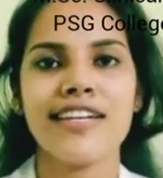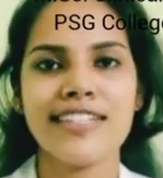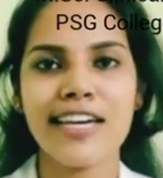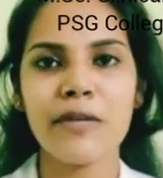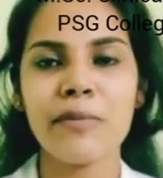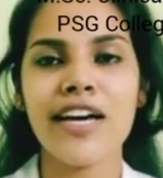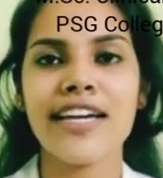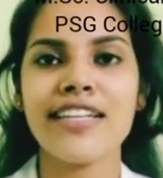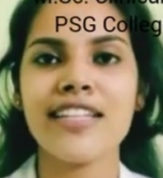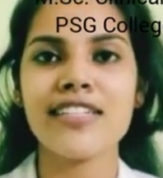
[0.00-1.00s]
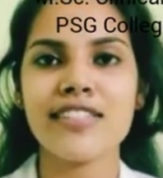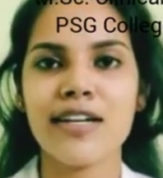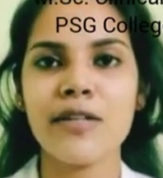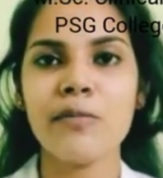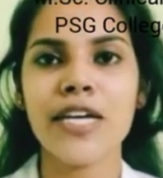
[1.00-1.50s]
It can be ideally
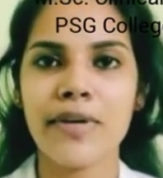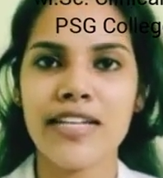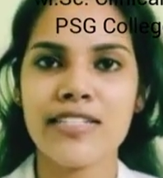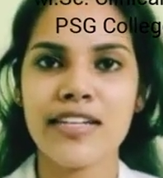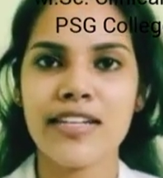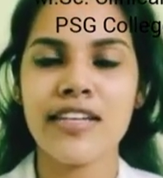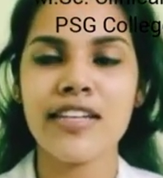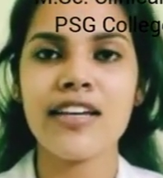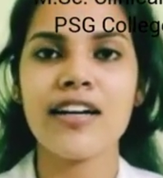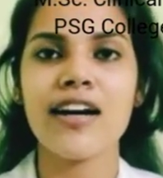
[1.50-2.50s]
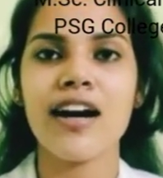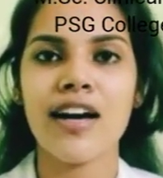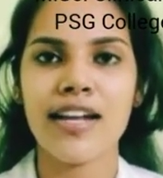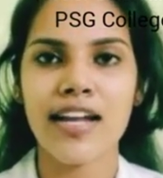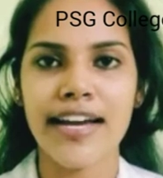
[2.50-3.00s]
done by maintaining
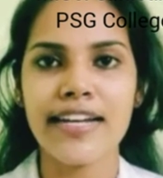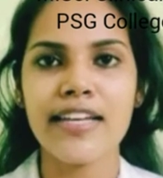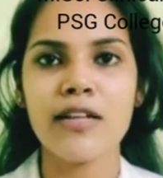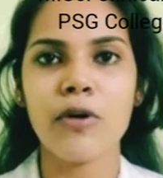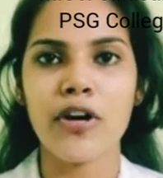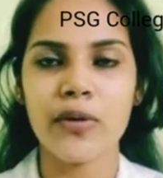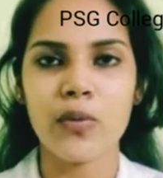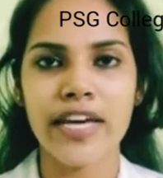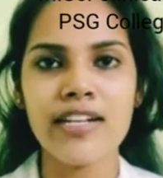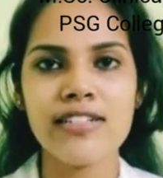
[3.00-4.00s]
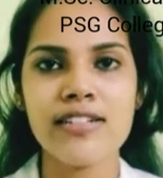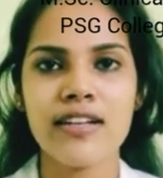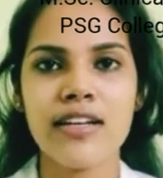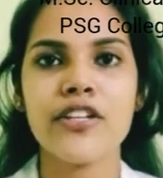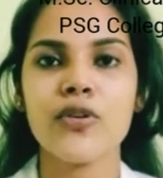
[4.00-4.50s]
an ideal body weight
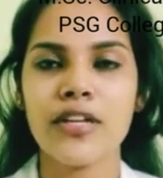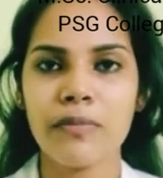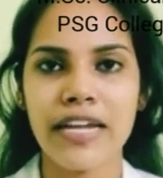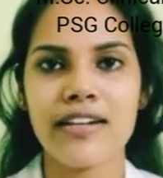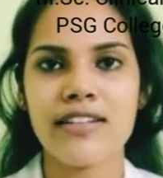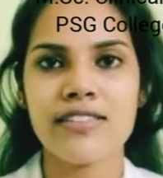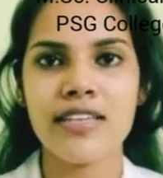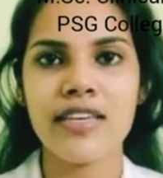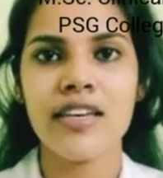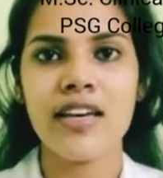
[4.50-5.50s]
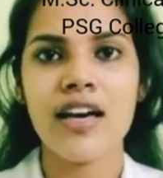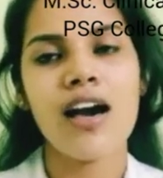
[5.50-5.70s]
during pregnancy.